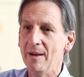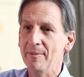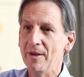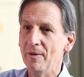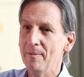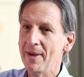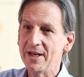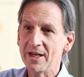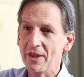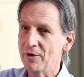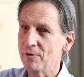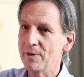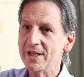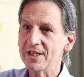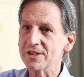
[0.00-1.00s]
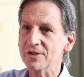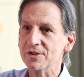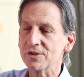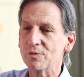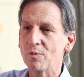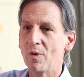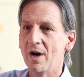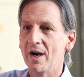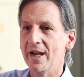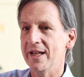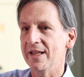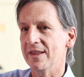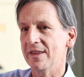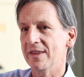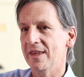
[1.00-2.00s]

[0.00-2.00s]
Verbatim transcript: there are many other reasons why